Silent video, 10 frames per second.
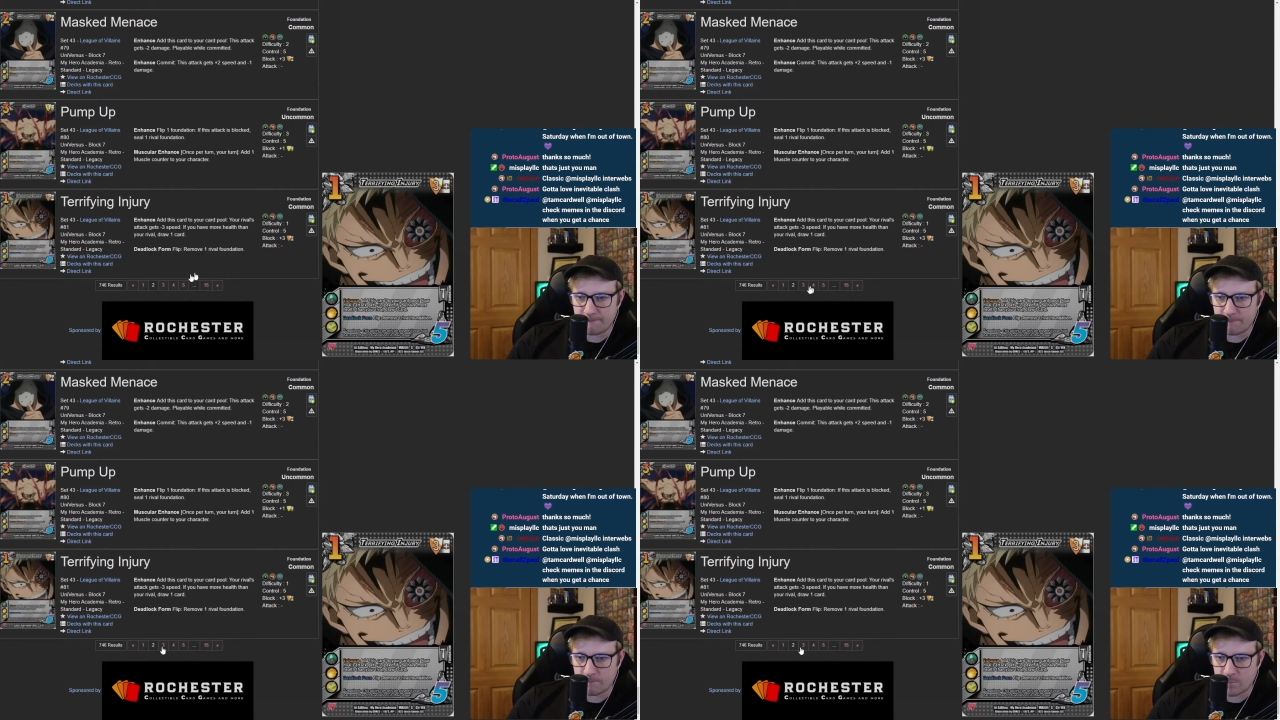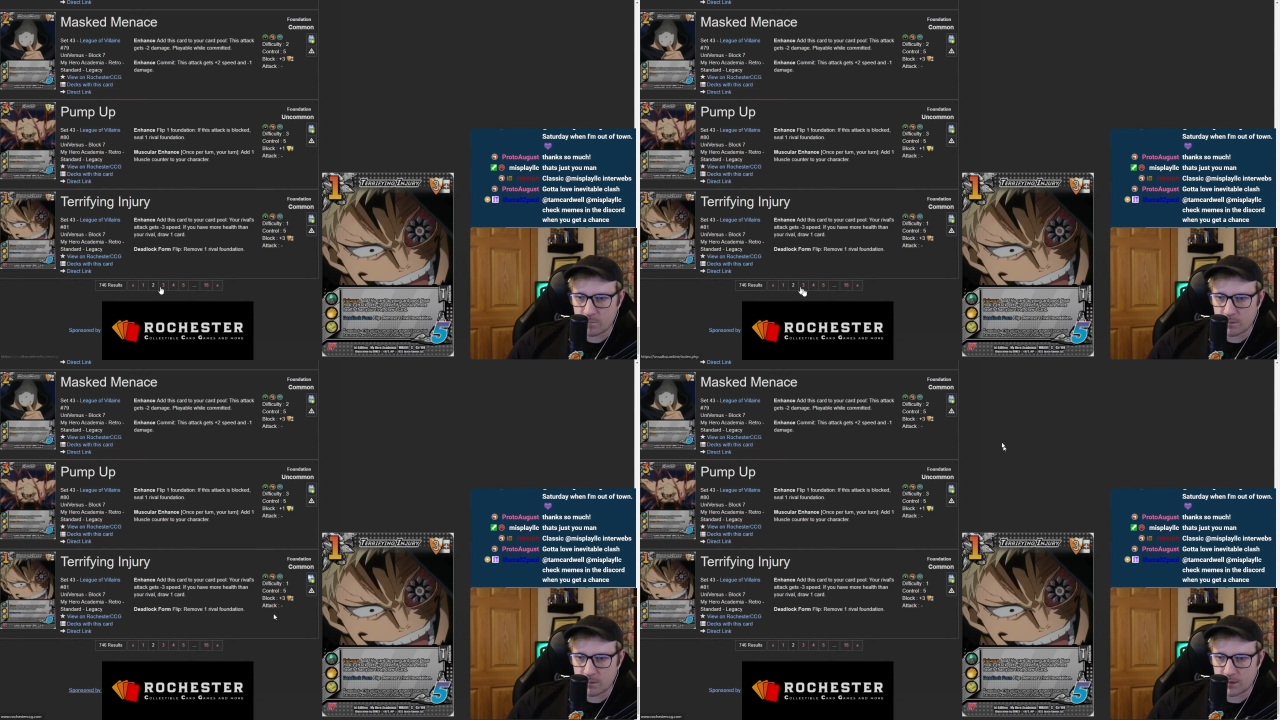
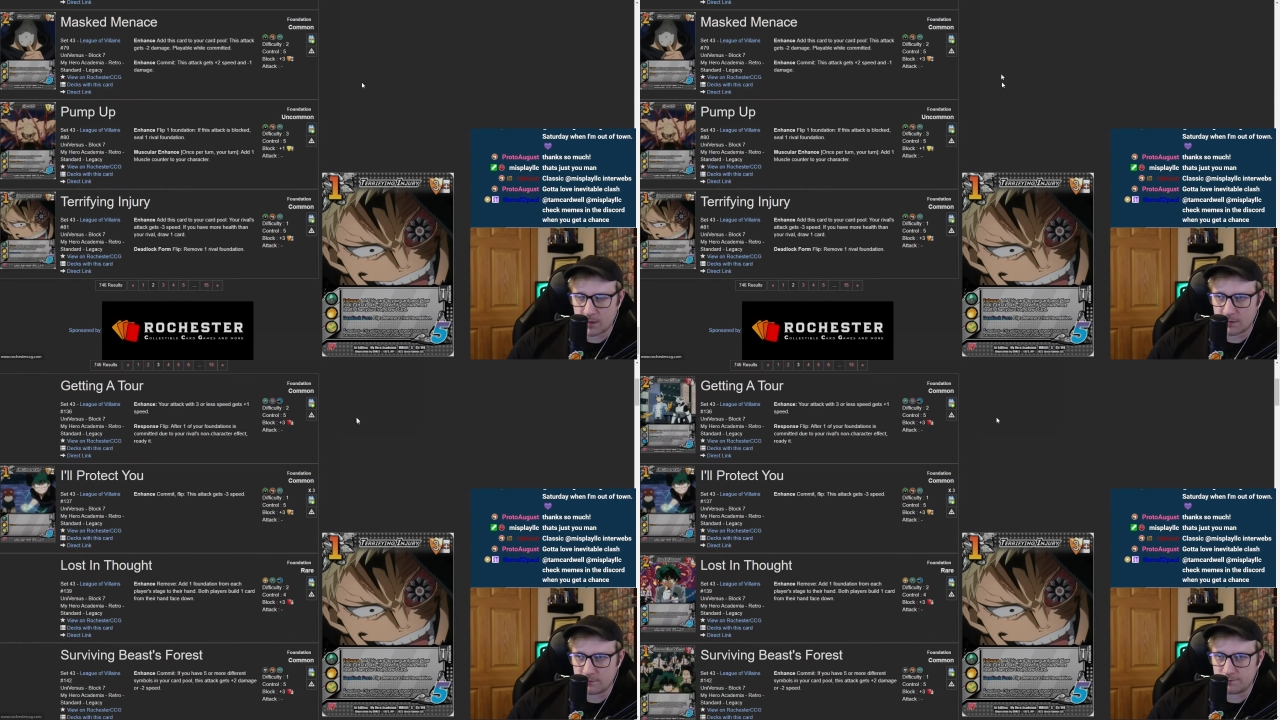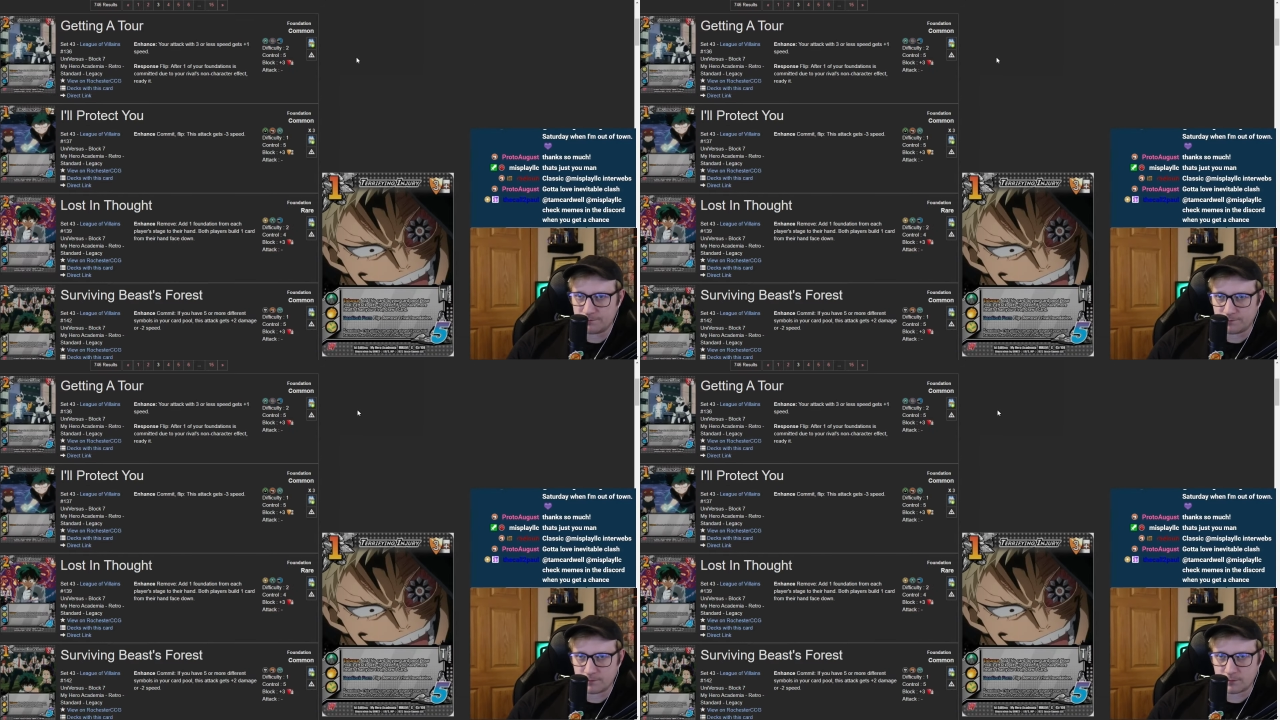
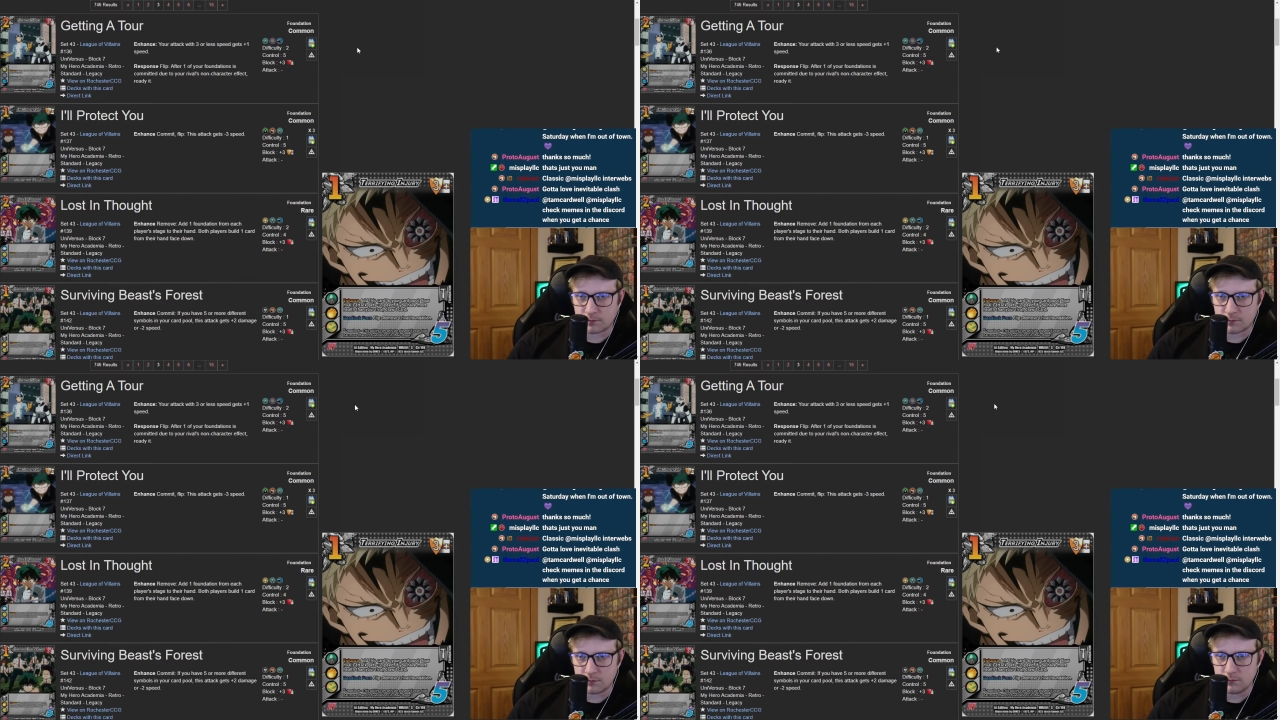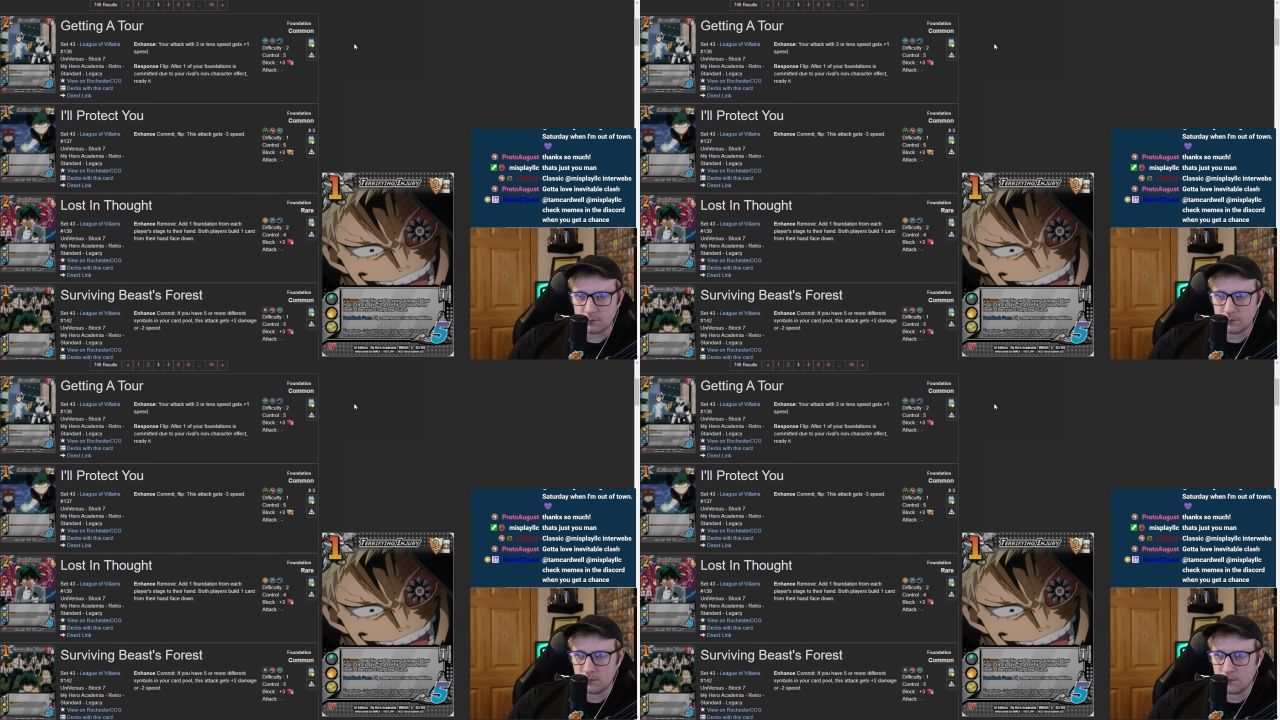
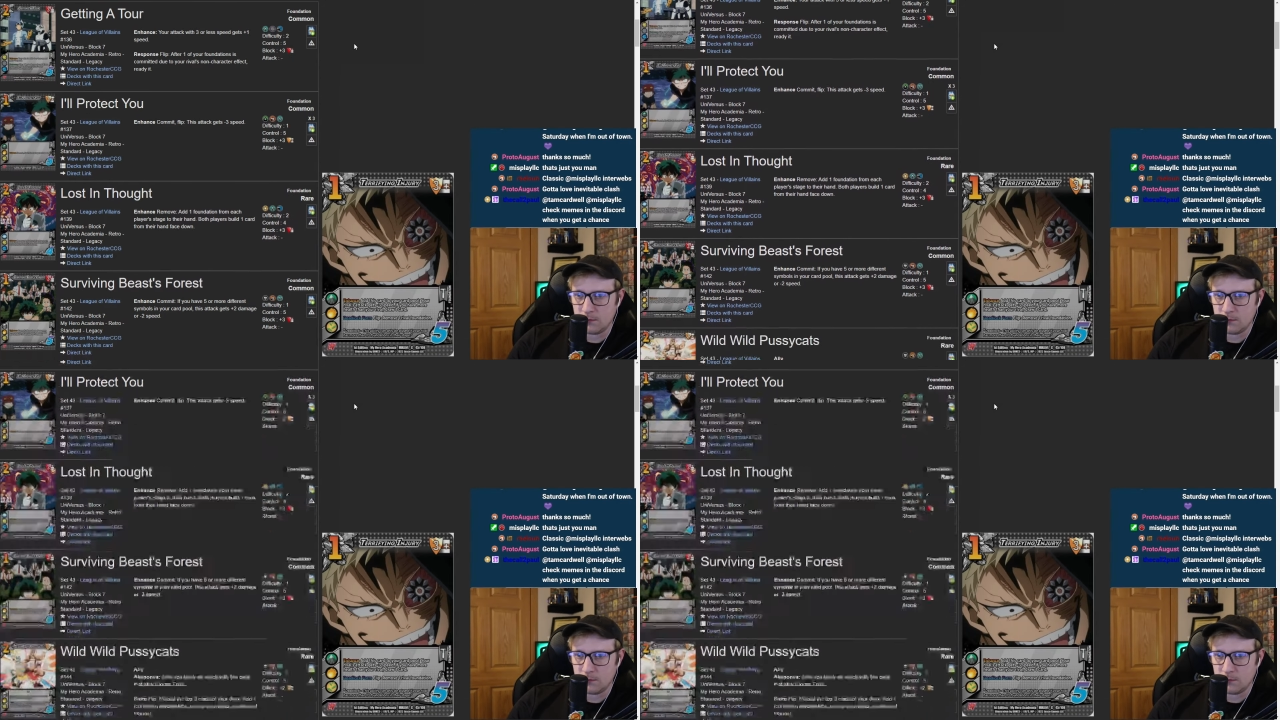Nothing is said.